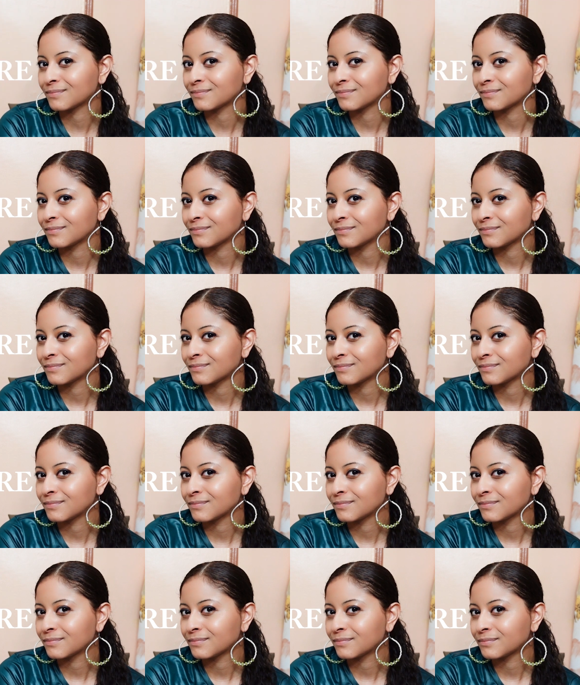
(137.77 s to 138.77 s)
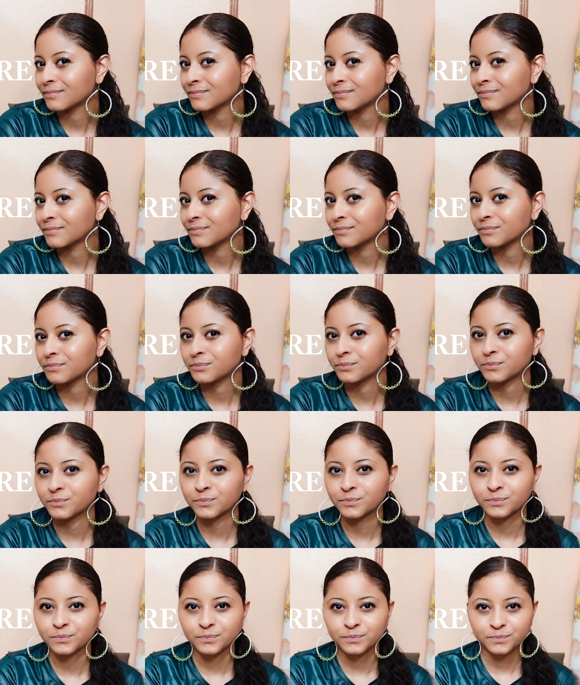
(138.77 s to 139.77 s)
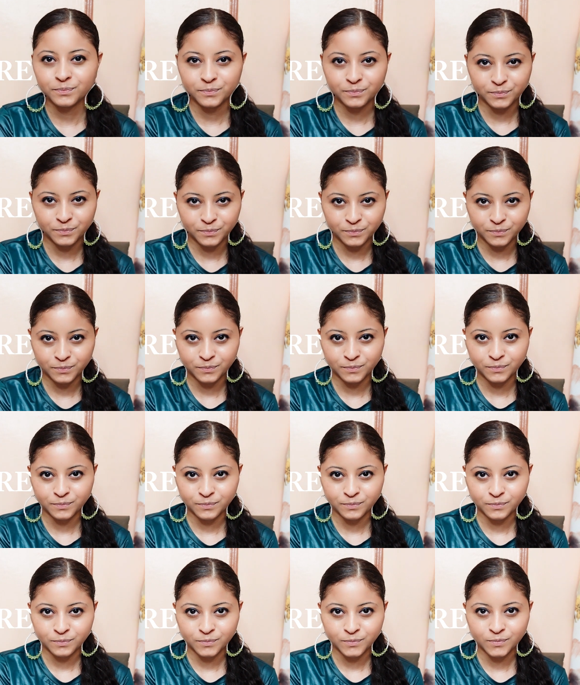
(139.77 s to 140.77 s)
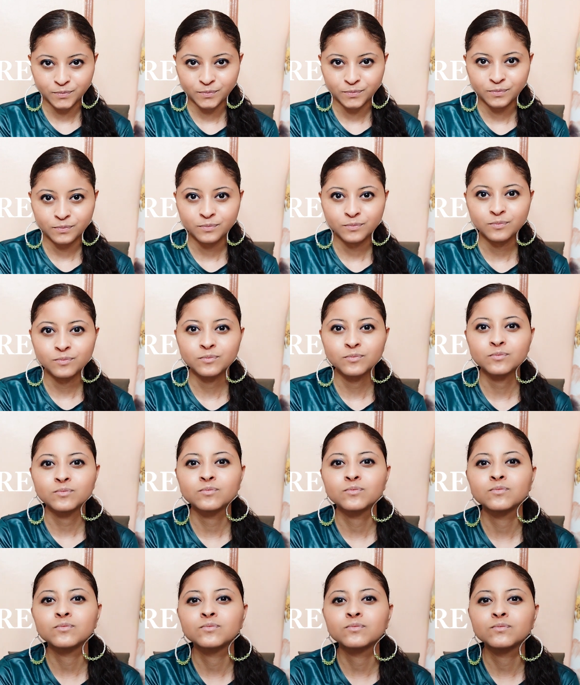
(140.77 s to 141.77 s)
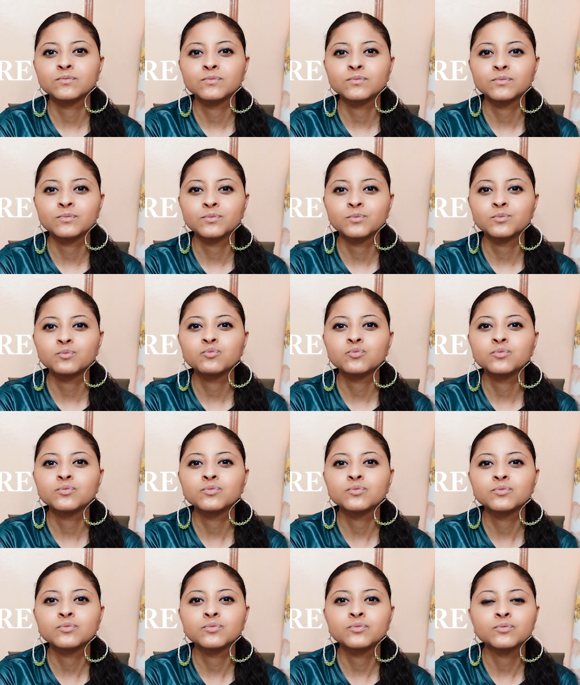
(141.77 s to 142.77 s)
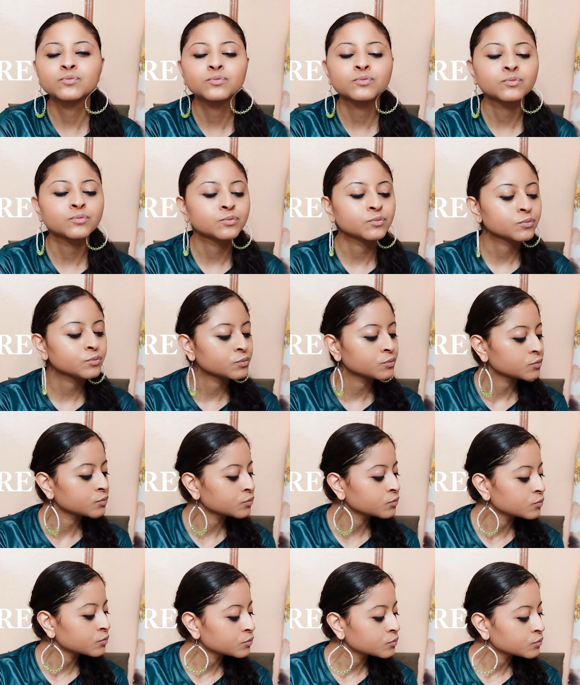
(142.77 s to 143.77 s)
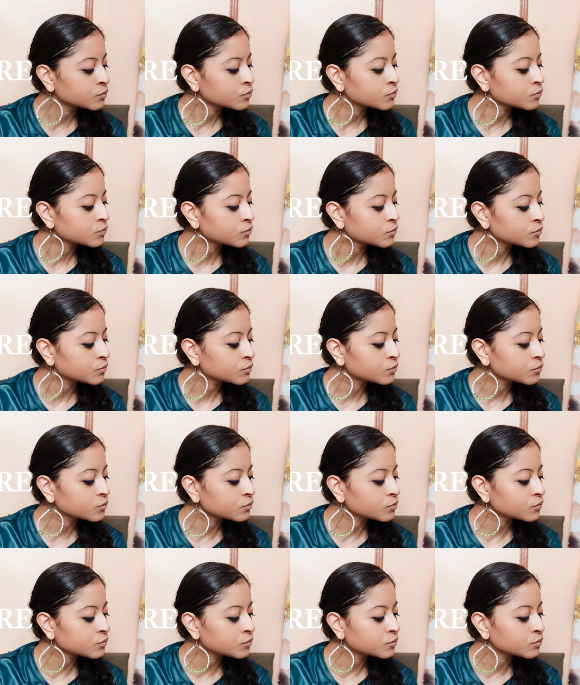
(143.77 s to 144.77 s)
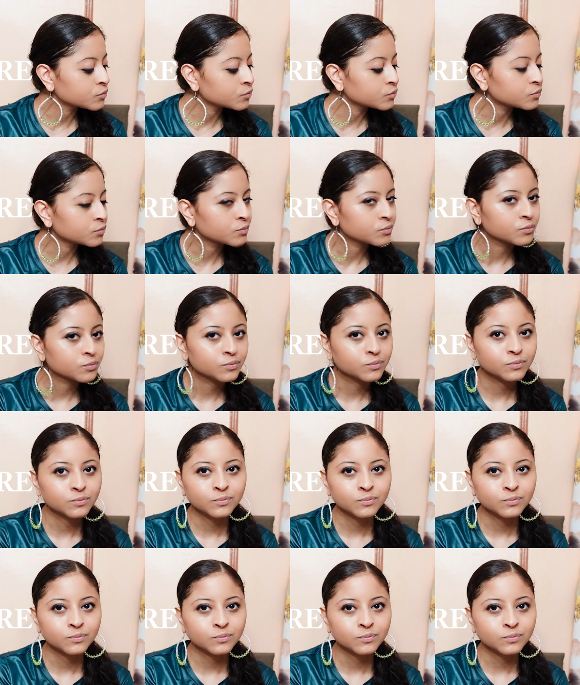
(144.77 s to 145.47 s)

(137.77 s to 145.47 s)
(silence)